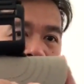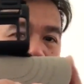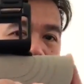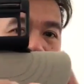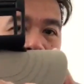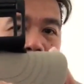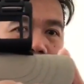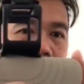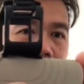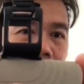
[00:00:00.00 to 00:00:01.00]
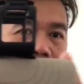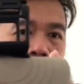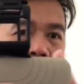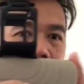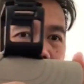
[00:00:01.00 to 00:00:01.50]
the brim, the
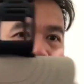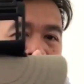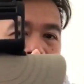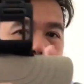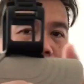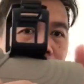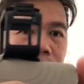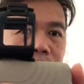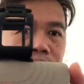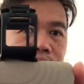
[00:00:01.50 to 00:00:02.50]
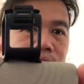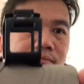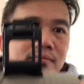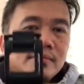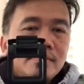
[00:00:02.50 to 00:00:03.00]
end part of the brim.
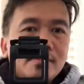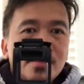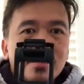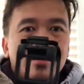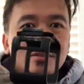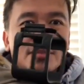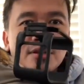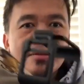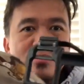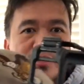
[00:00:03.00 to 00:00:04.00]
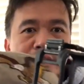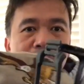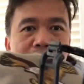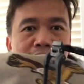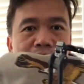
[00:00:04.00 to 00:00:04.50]
So
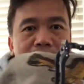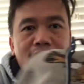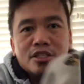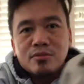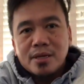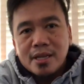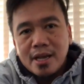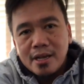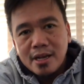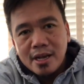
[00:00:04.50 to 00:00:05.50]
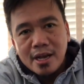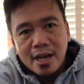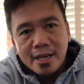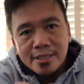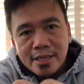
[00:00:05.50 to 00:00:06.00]
that's what
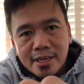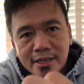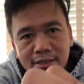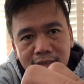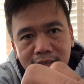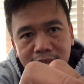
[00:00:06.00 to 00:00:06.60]
I did.